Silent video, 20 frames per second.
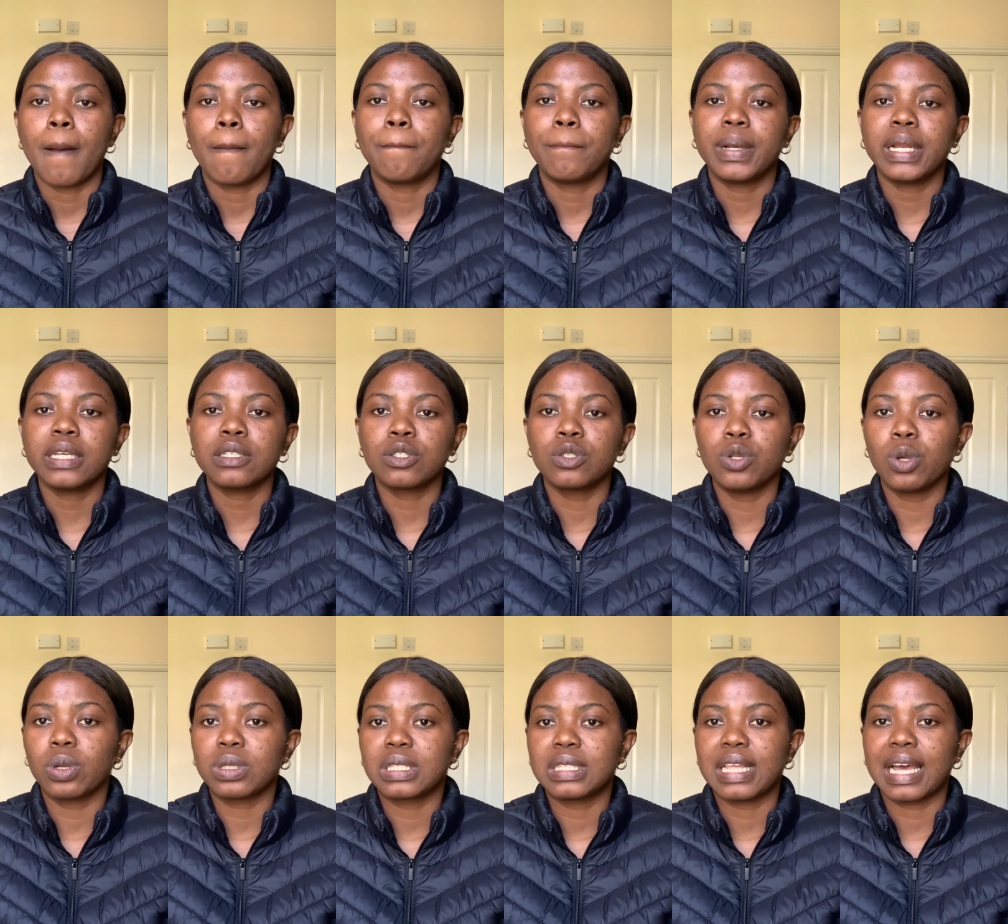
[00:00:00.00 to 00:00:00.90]
Please
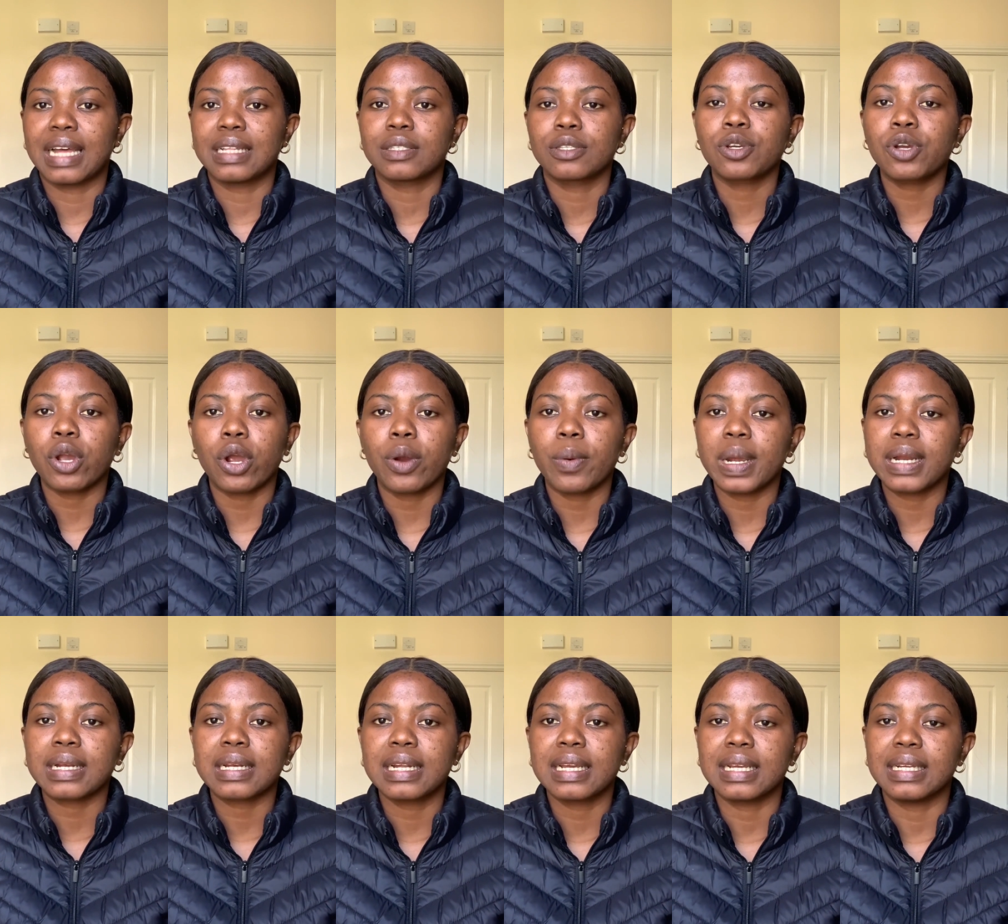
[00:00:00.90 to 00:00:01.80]
note that
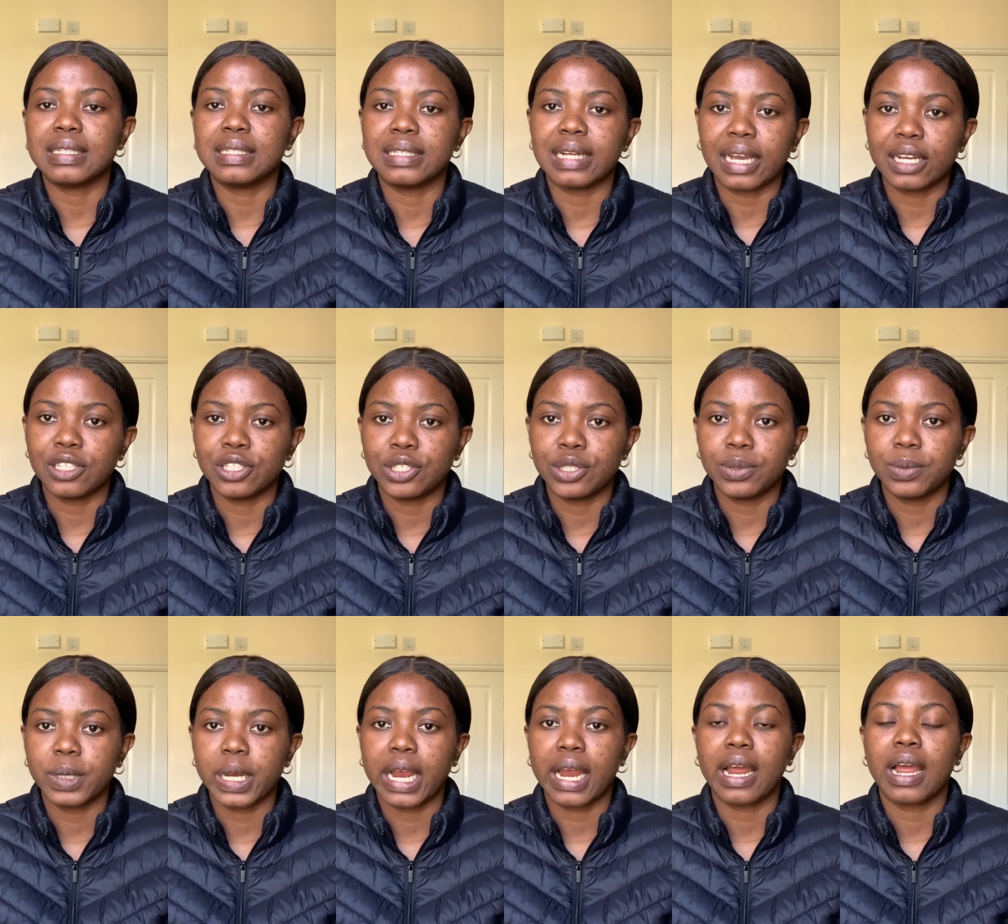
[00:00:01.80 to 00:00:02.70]
currently in
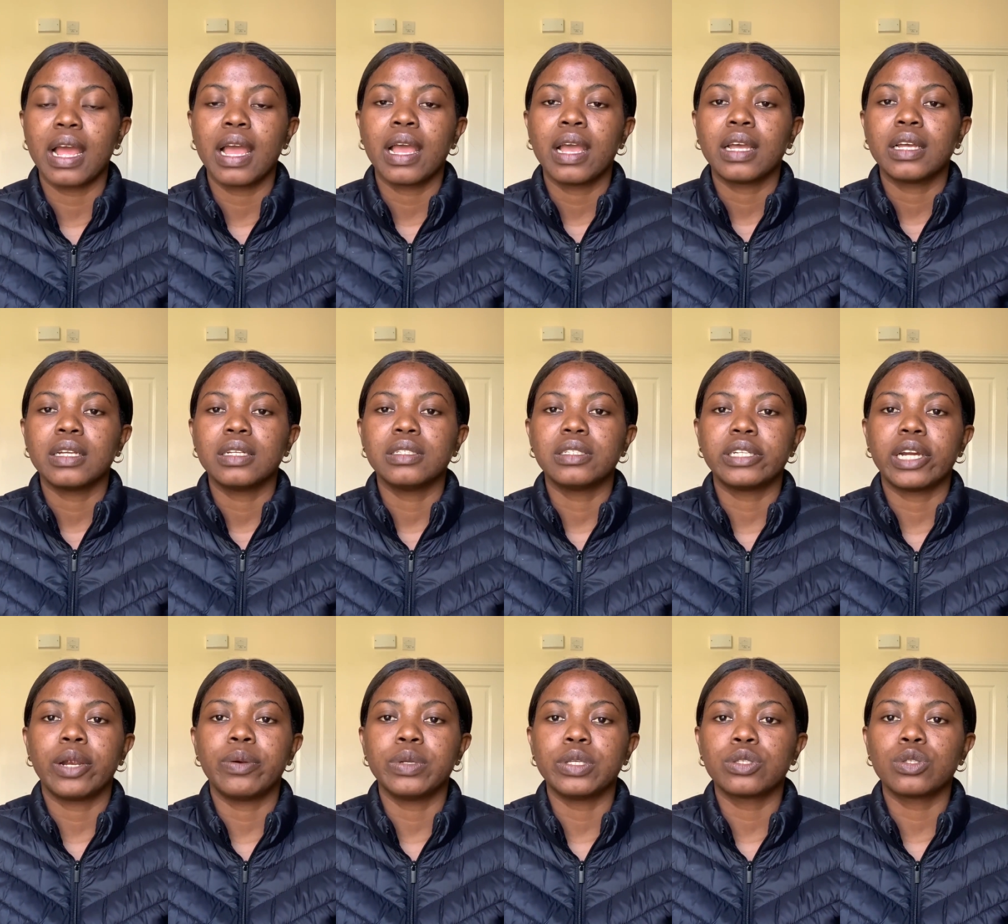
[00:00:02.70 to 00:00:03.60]
Nigeria,
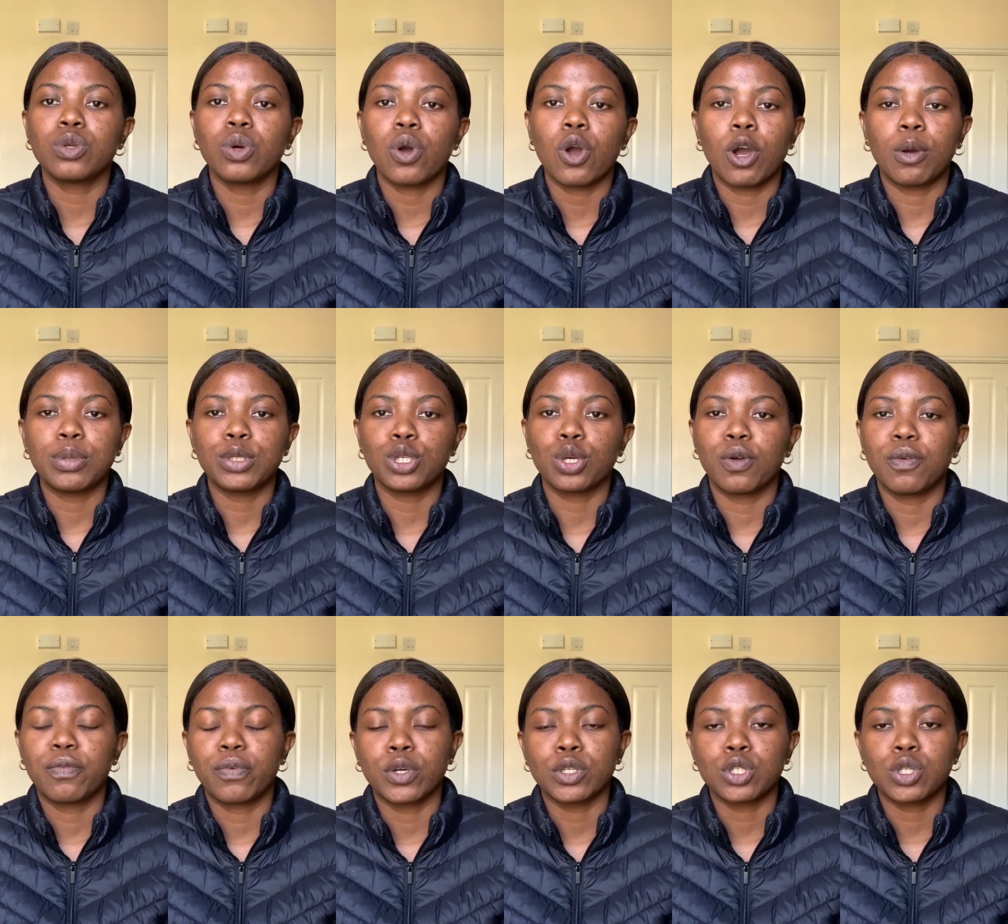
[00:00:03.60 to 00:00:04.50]
there is no
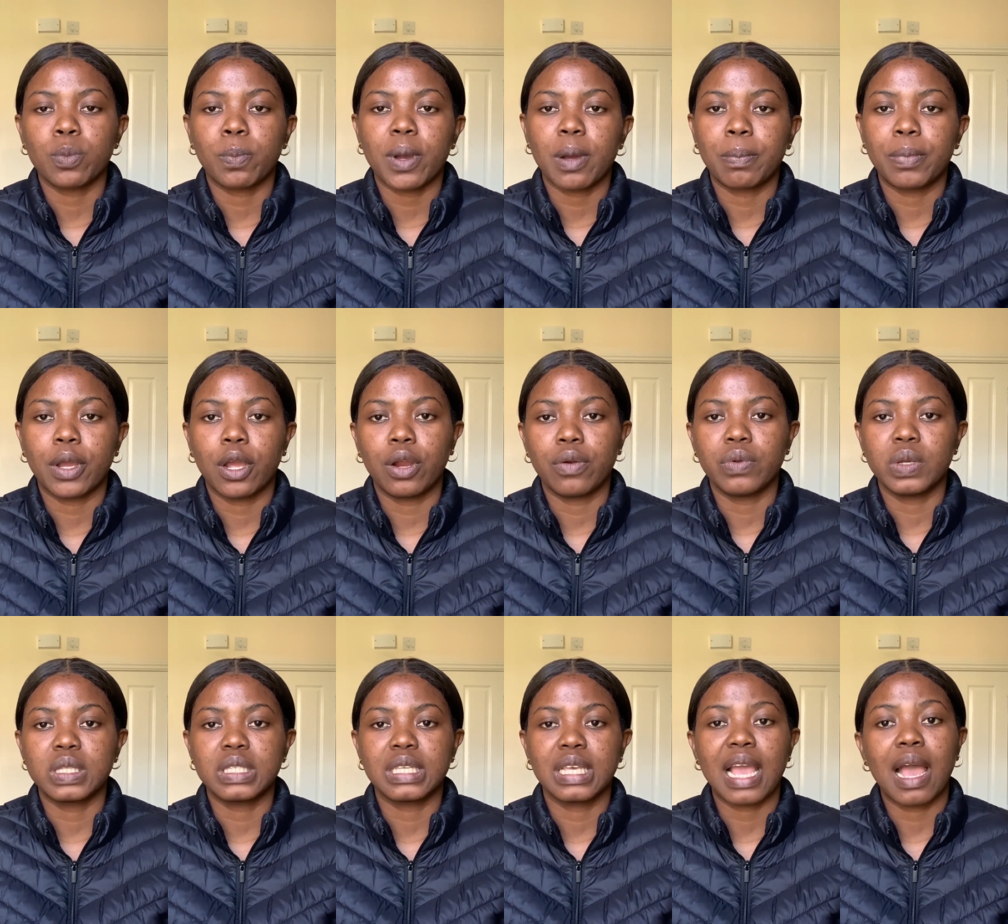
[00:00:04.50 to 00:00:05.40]
option for super
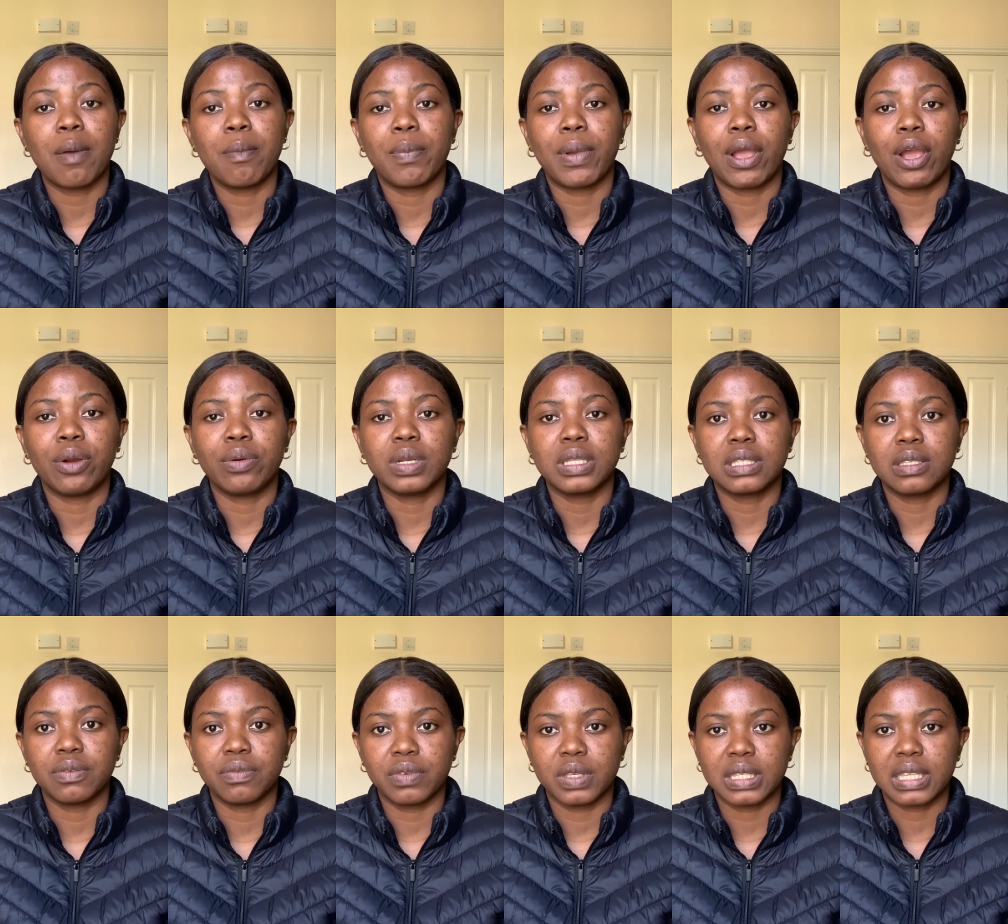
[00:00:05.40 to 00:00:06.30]
priority and
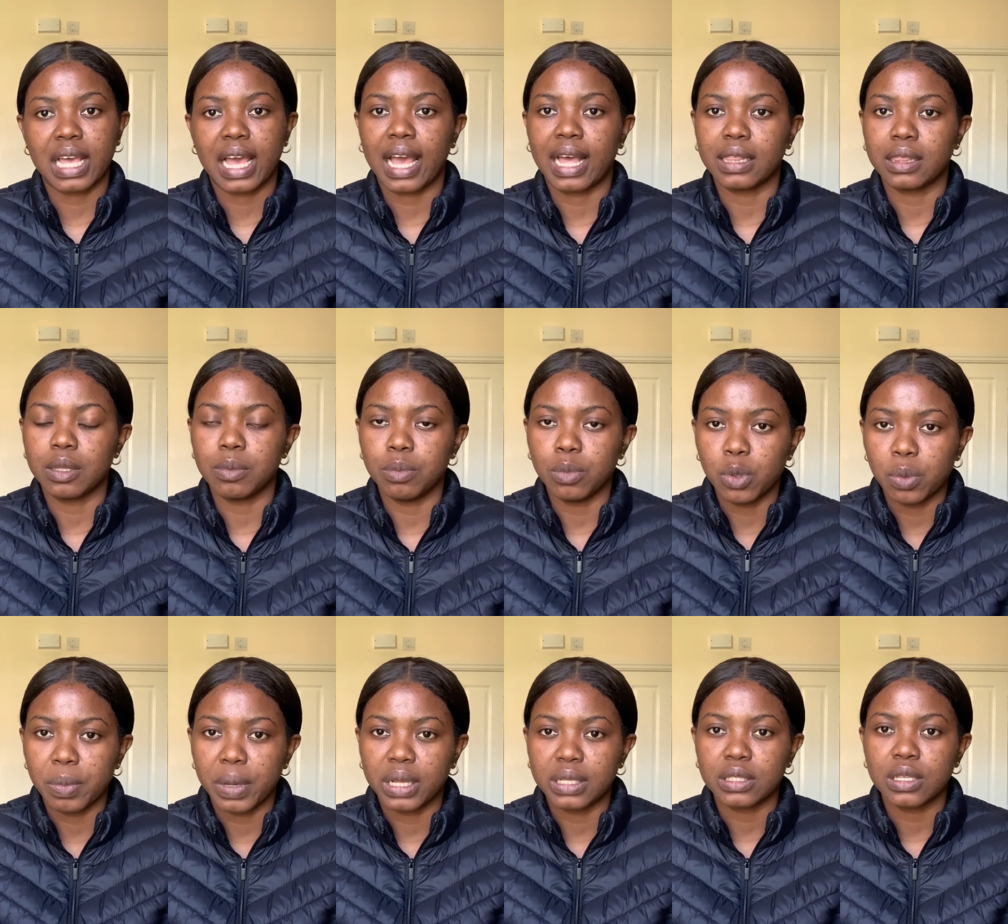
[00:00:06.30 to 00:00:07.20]
priority visa at the
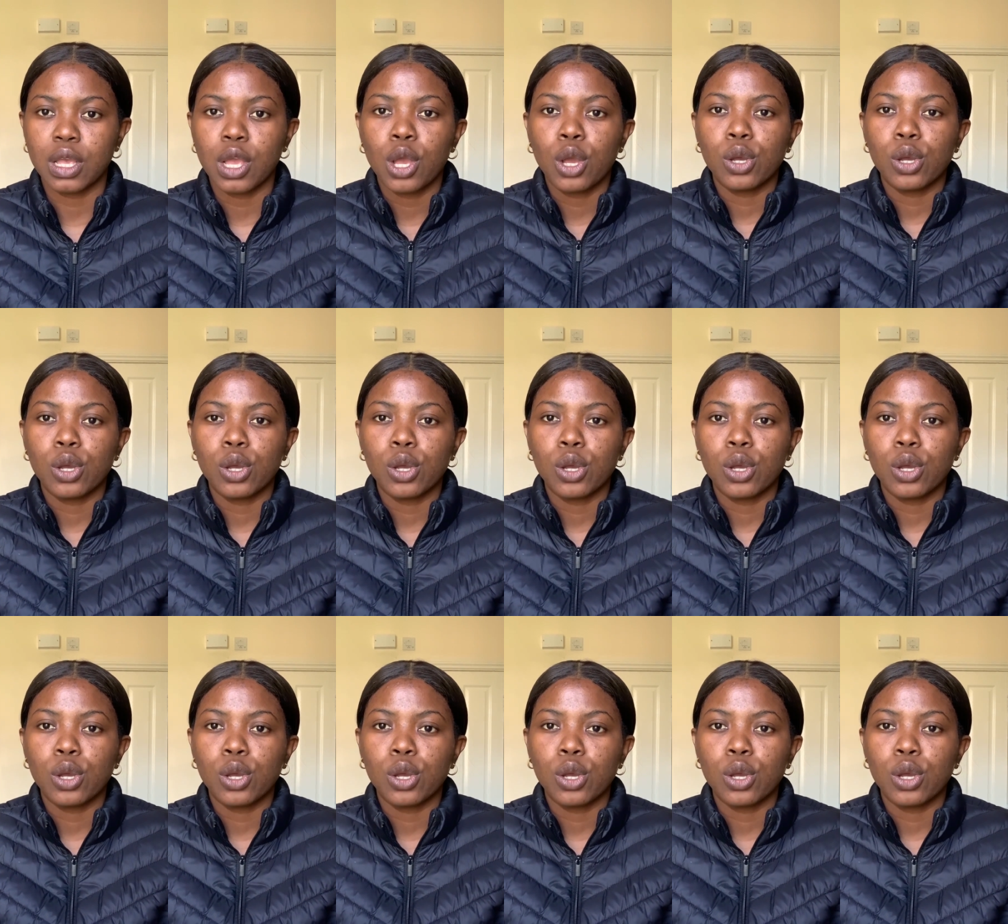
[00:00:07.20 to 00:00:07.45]
moment.